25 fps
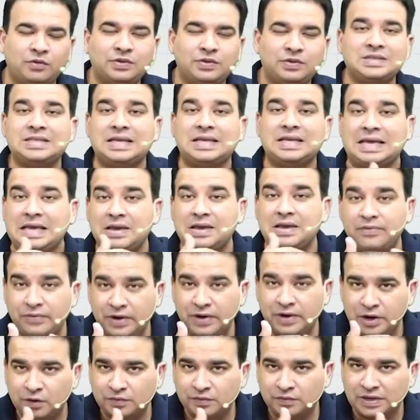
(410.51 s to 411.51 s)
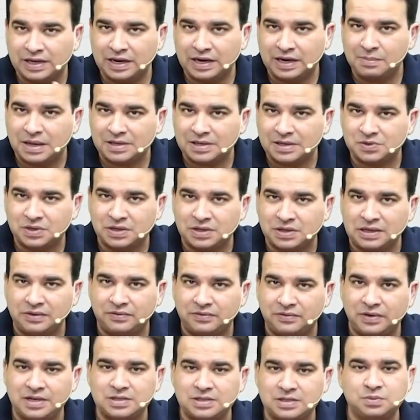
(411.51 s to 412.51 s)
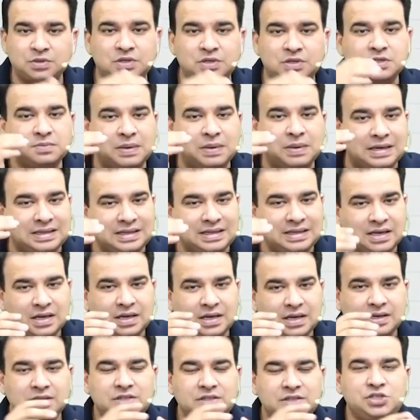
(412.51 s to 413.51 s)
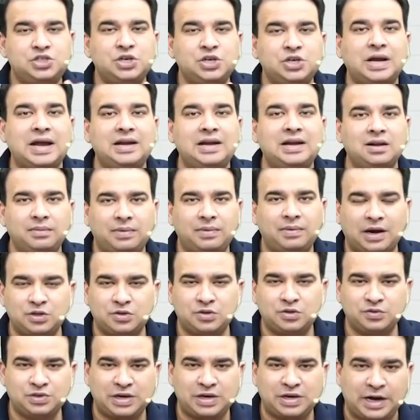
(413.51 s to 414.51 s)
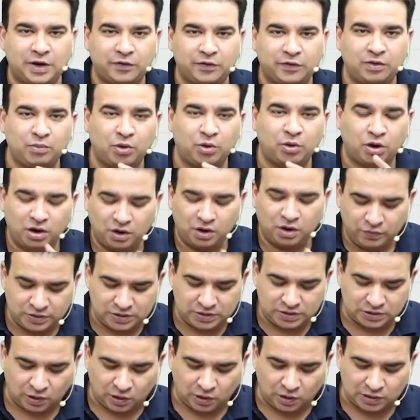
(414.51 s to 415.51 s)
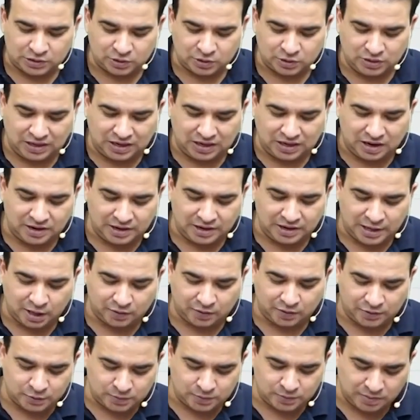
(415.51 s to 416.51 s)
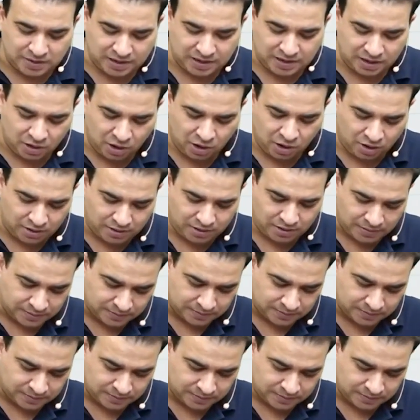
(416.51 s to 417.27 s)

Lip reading: This is the efferent of the cremasteric reflex, which is by the genital branch of genitofemoral nerve, which is also the content of the spermatic cord.